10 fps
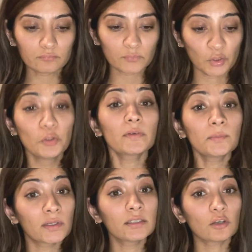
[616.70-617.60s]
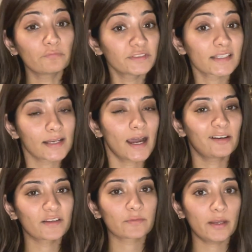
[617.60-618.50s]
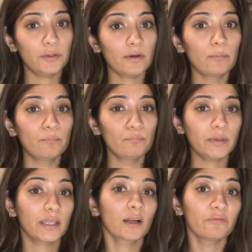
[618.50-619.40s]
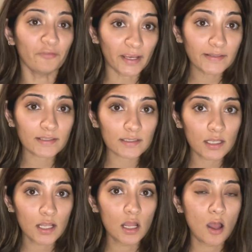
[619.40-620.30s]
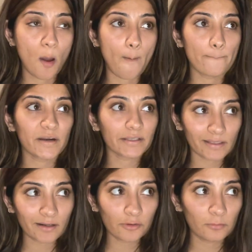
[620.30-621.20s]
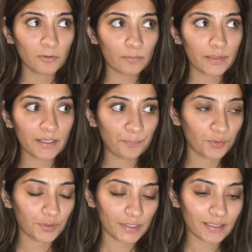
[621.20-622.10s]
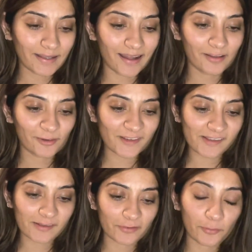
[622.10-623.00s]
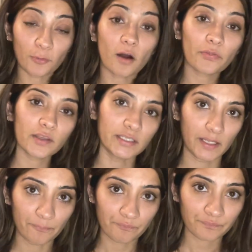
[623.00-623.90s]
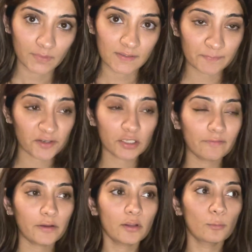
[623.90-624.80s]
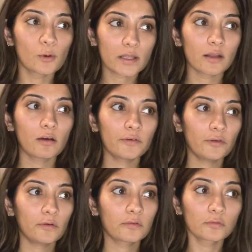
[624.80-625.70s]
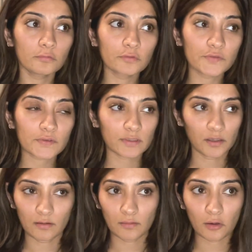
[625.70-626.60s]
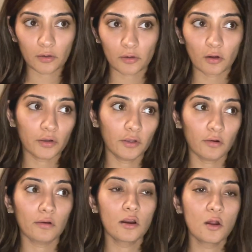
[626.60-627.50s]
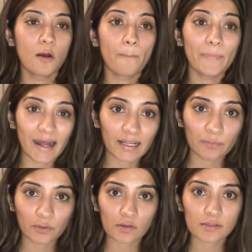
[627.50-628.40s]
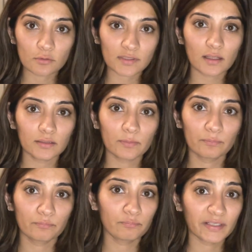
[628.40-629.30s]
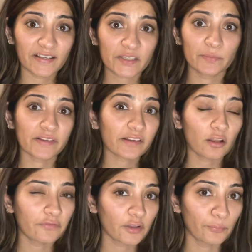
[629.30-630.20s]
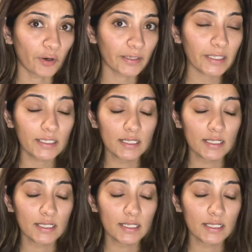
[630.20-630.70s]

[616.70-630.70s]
you will burn obviously calories when you are picking up weights, but then you will be burning calories throughout the day, especially when you're working on your glutes or on your back, because those are the biggest muscle of your body.